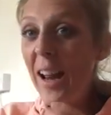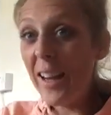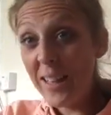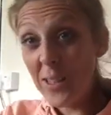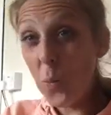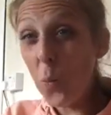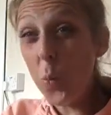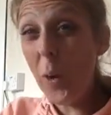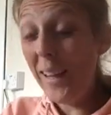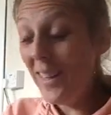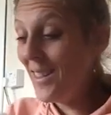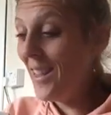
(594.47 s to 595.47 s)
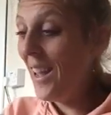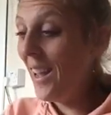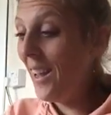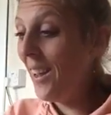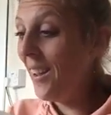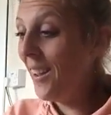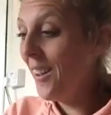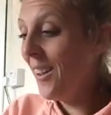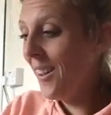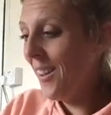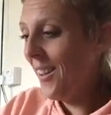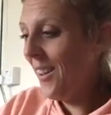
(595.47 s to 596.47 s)
And it's weighty.
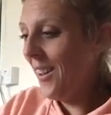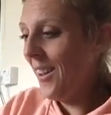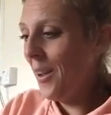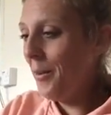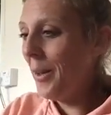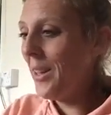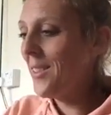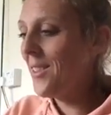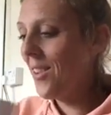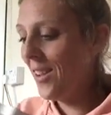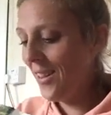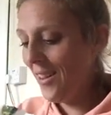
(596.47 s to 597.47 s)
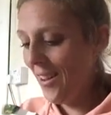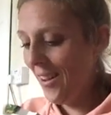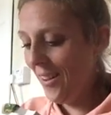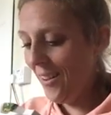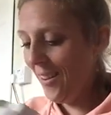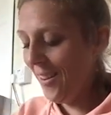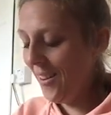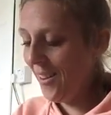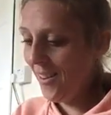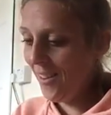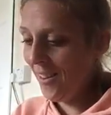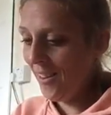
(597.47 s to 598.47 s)
I'm excited.
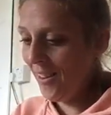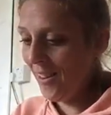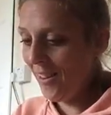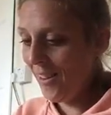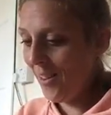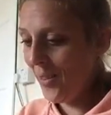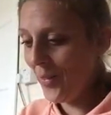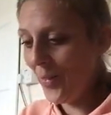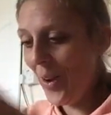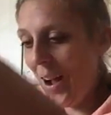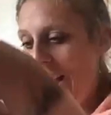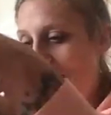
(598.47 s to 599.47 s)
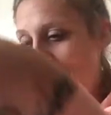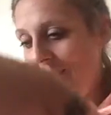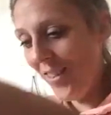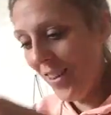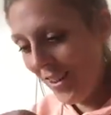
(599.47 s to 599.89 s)
Wow.